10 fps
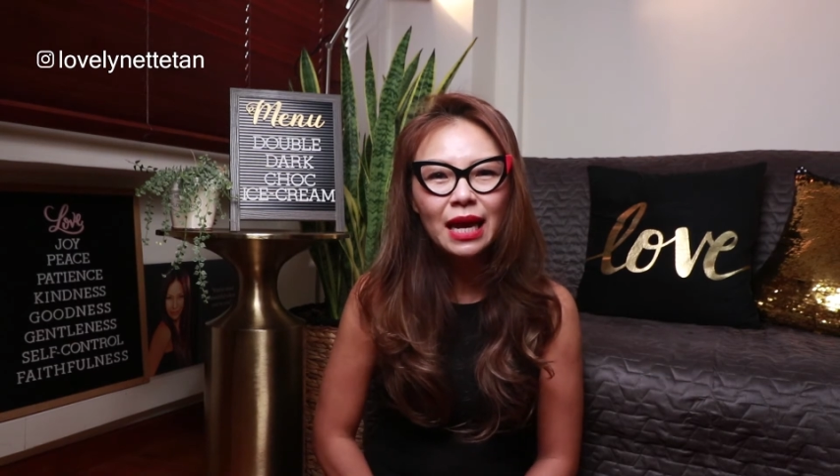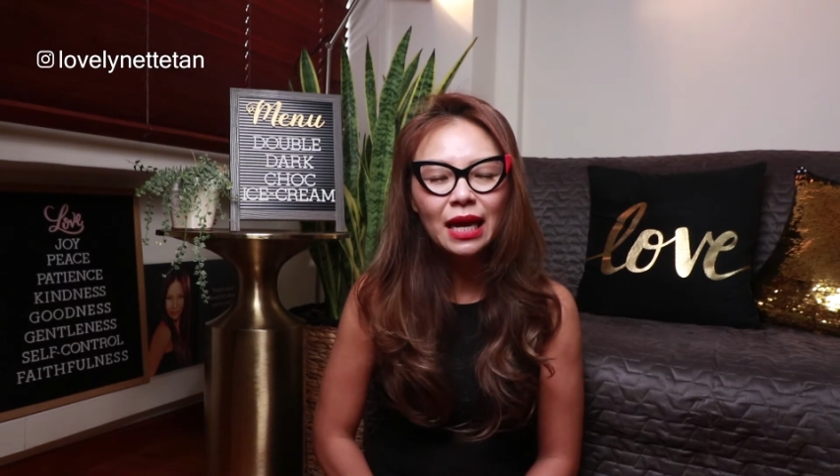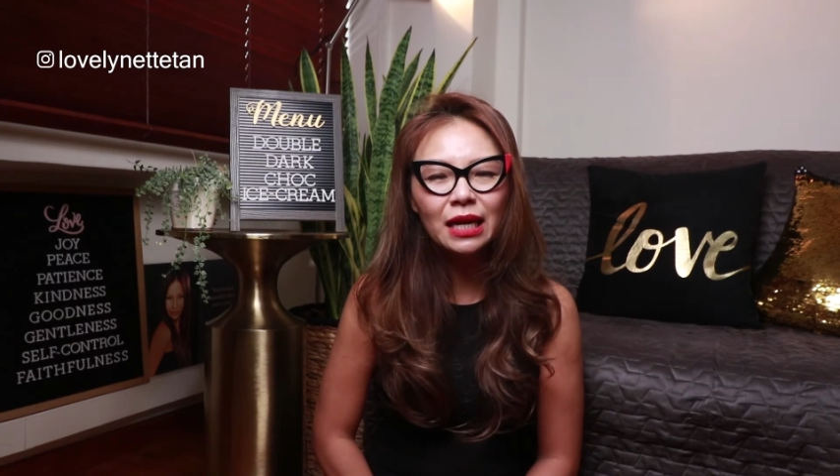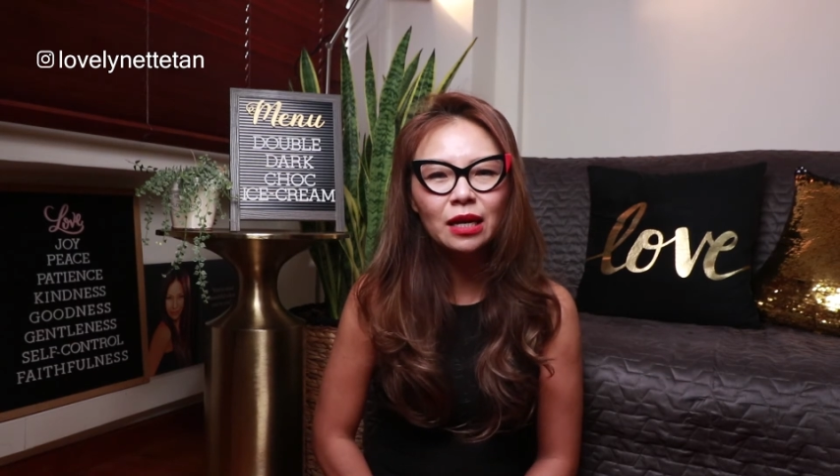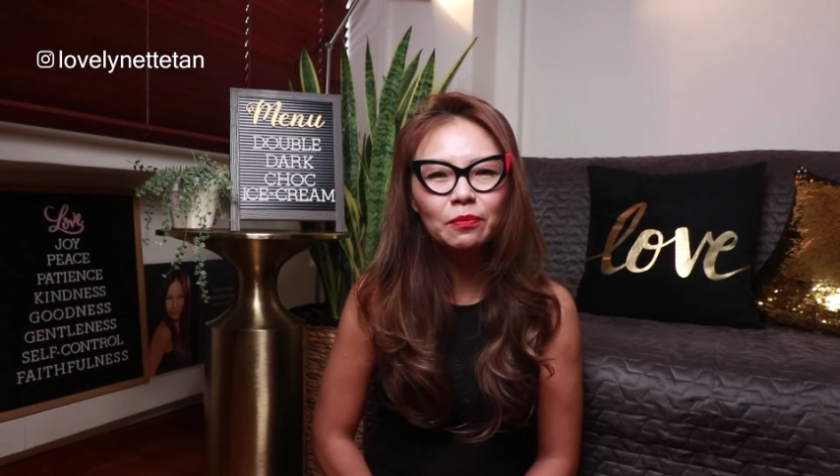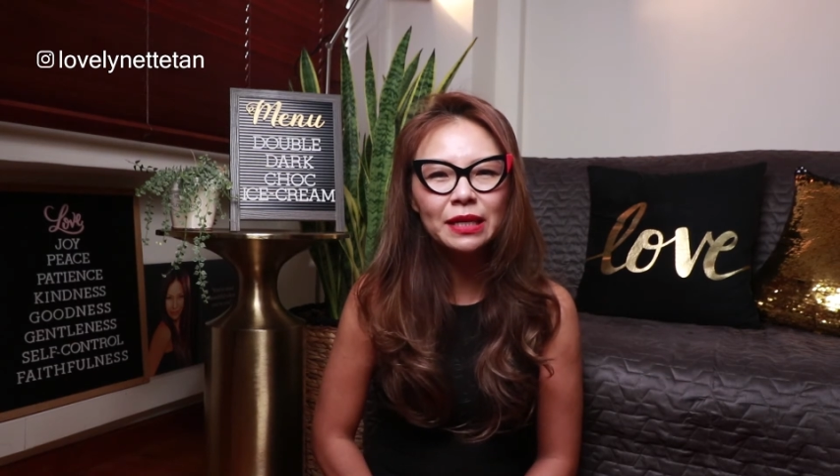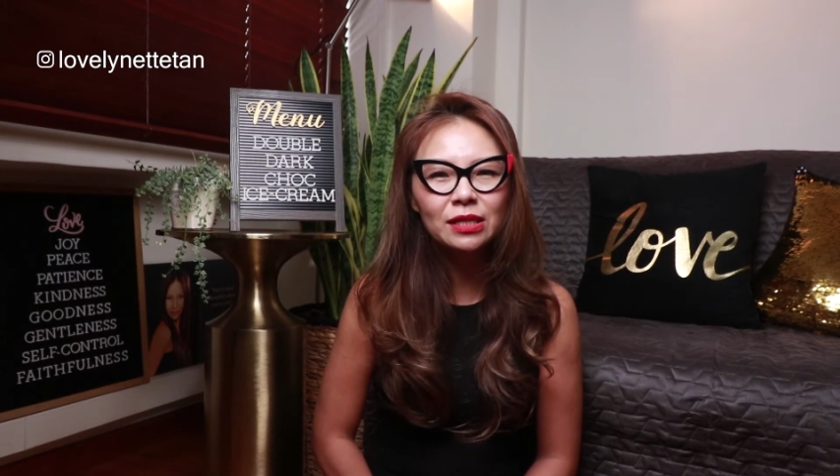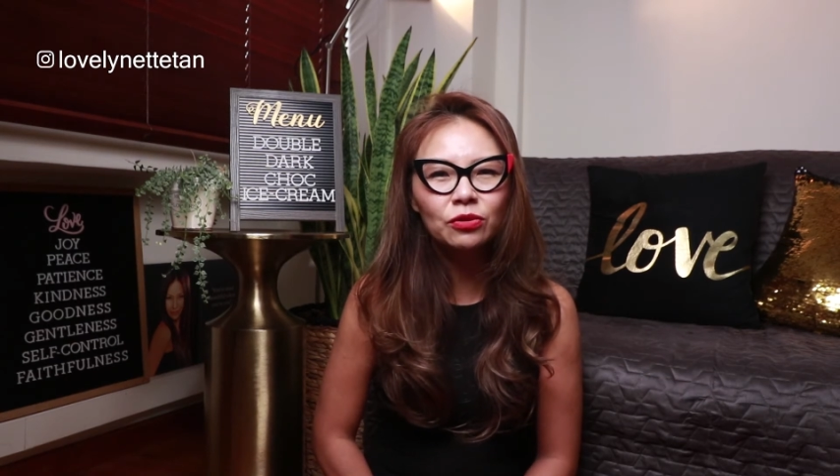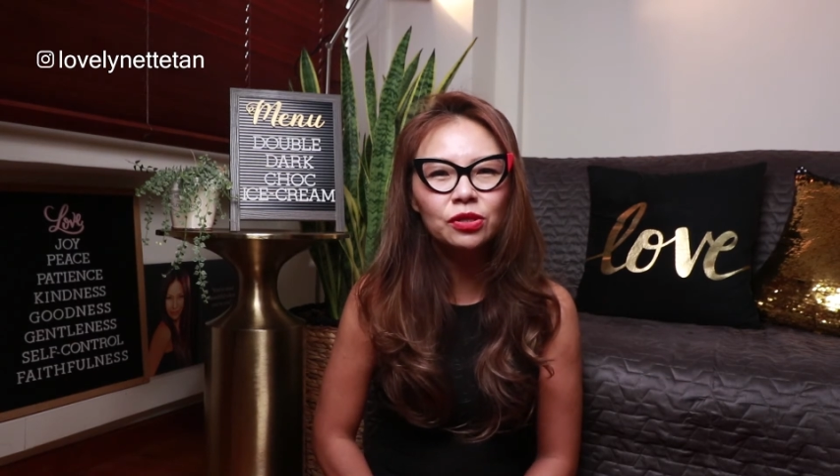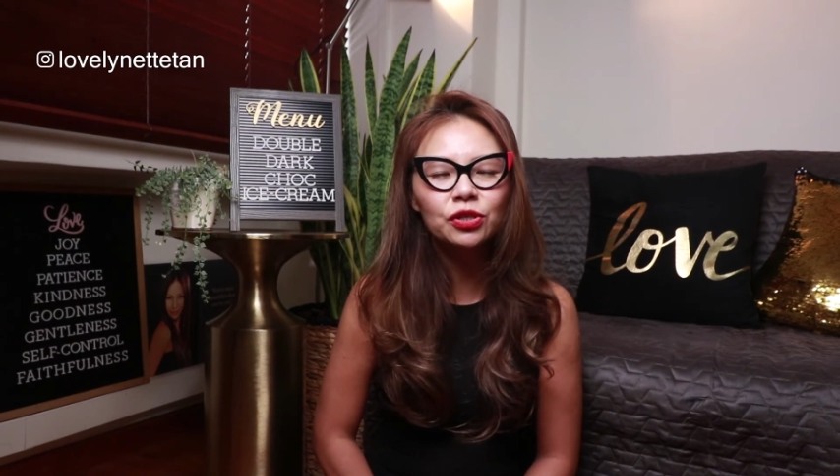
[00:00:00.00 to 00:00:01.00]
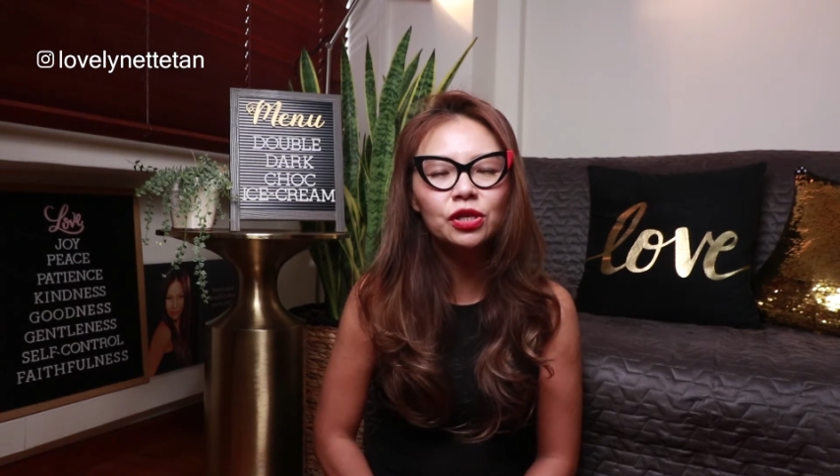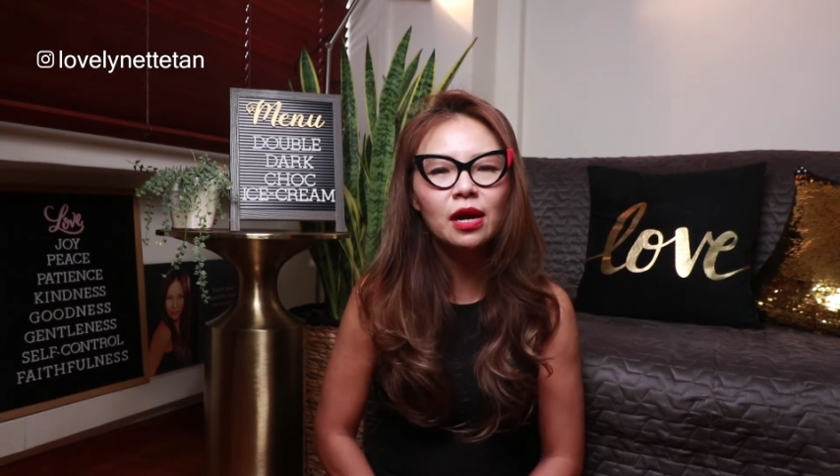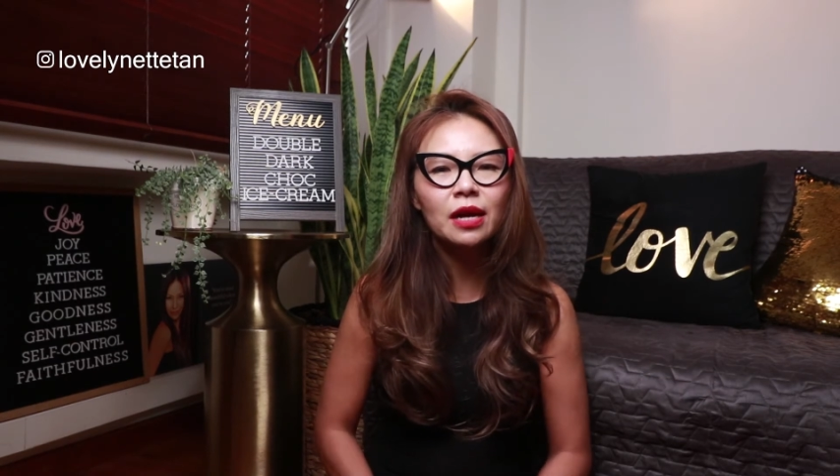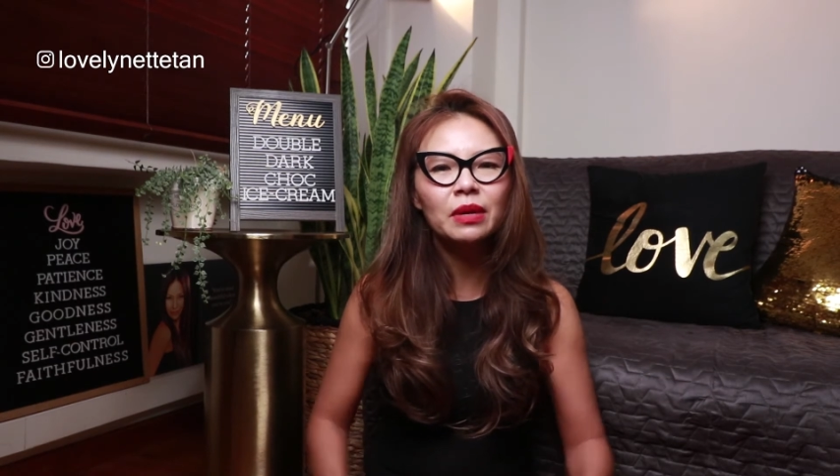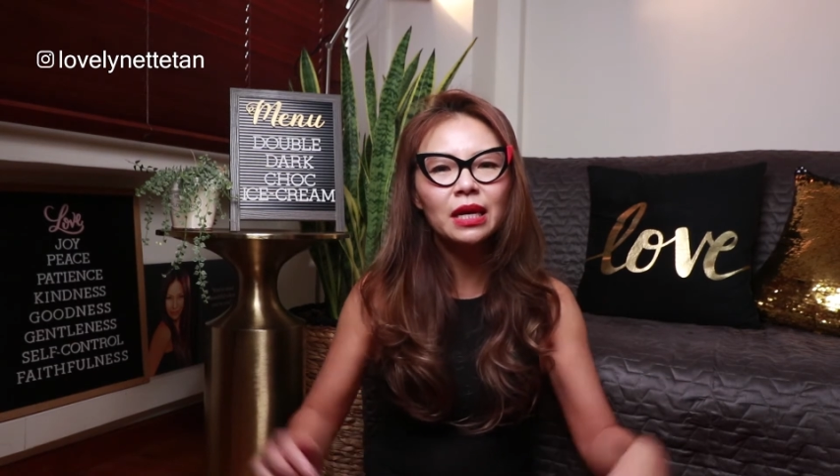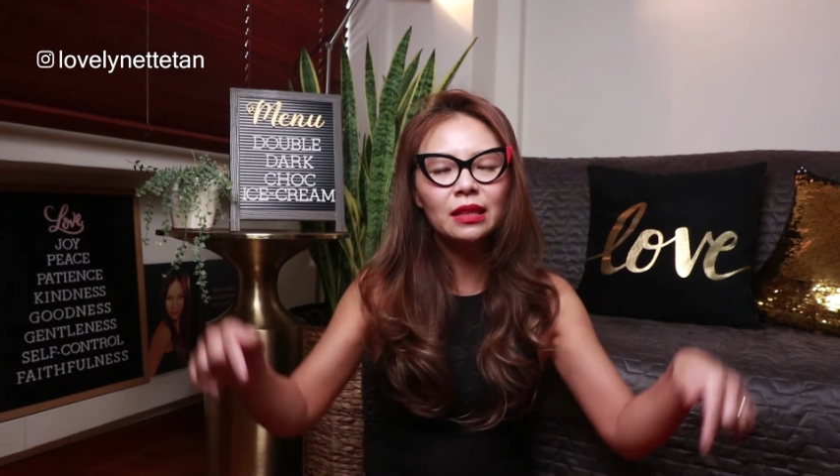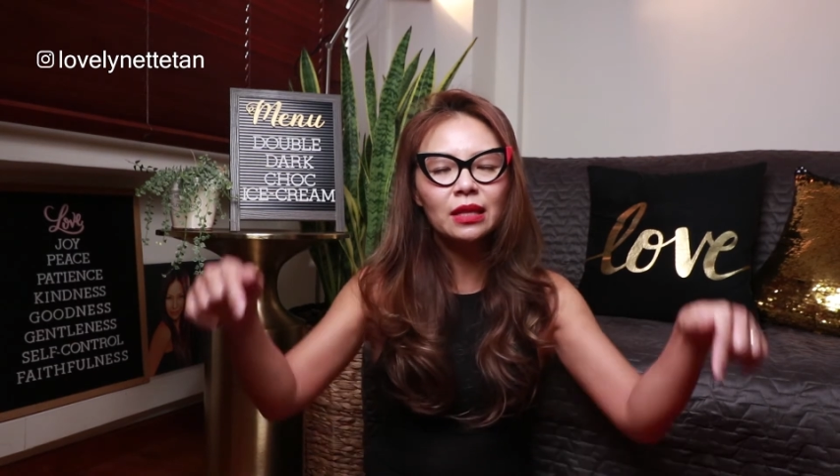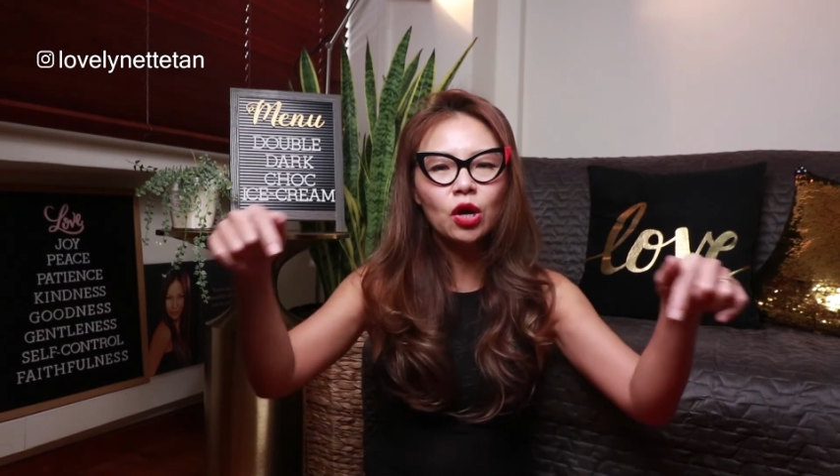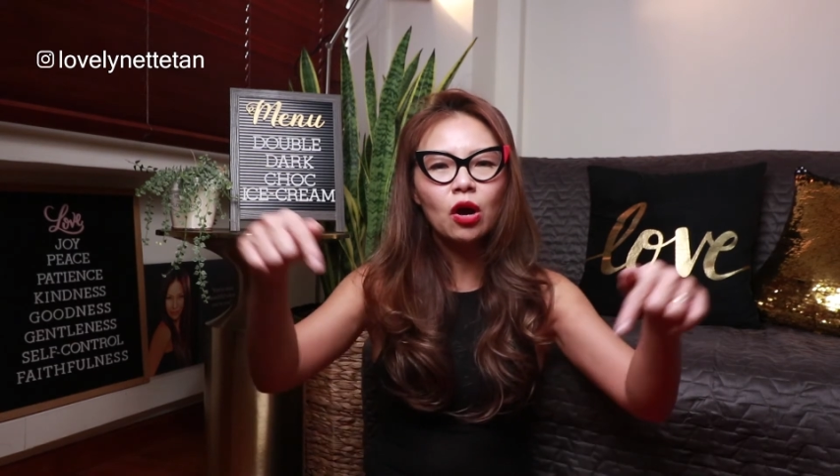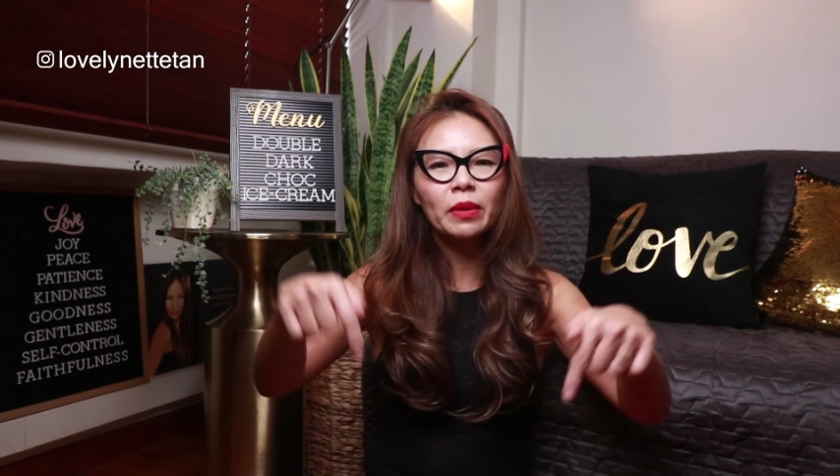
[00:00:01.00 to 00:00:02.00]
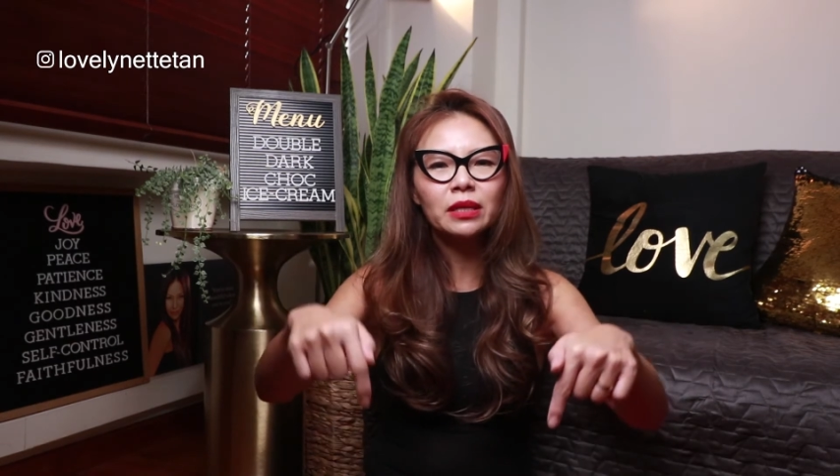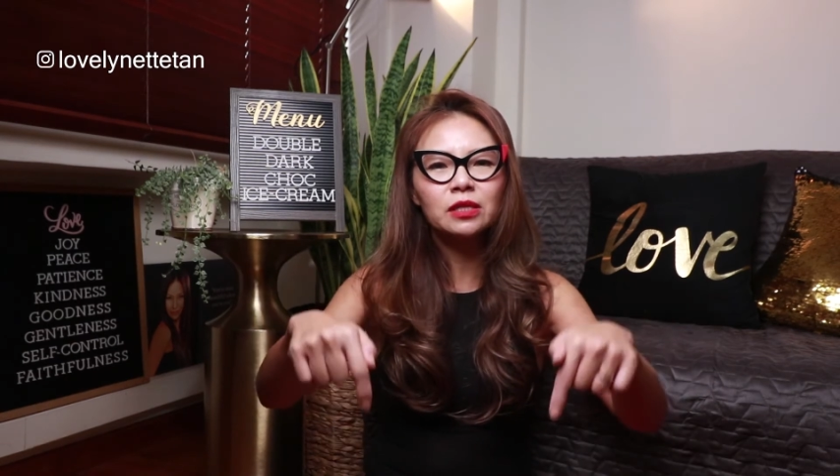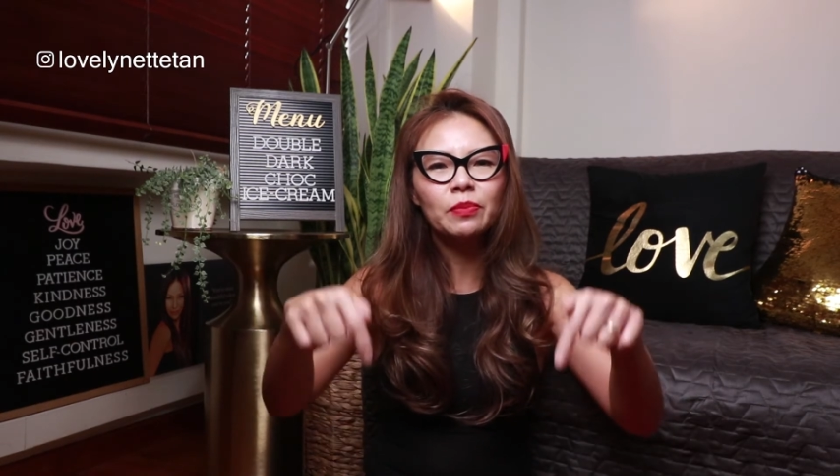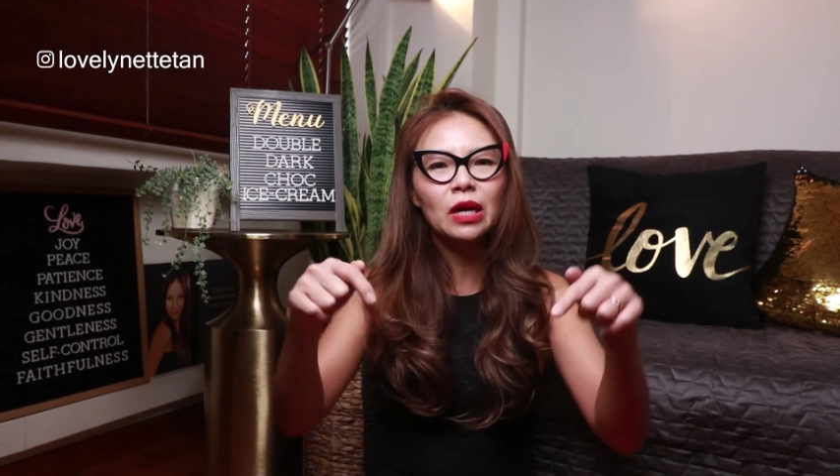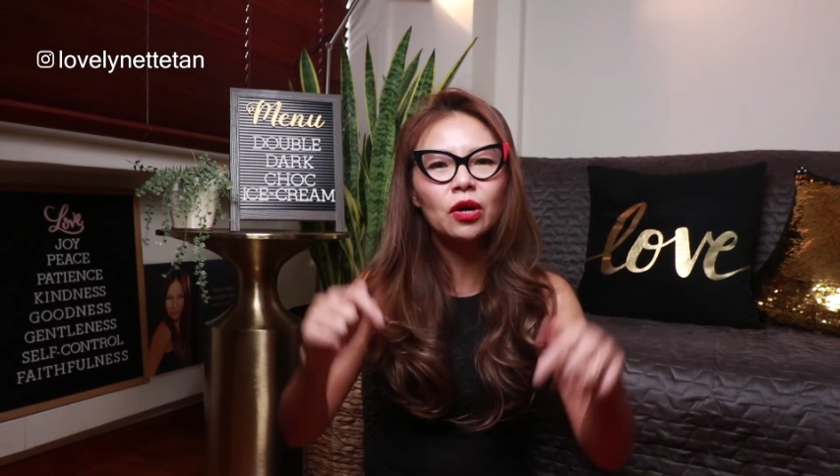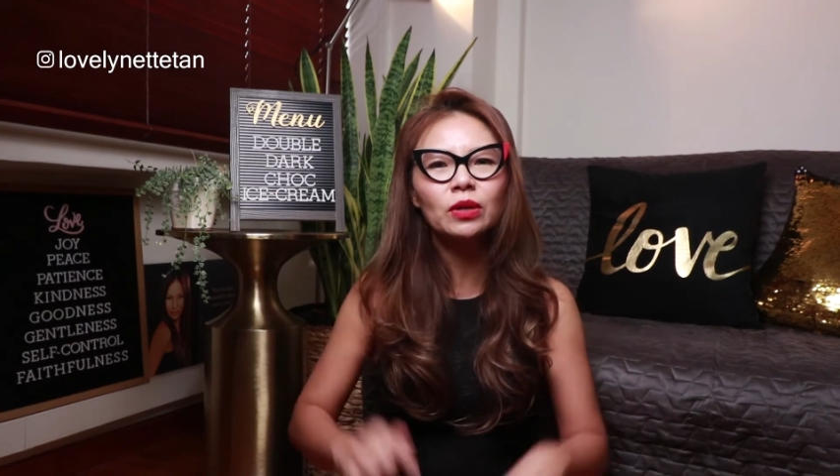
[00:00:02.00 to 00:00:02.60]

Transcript: and please also chime in the comments below.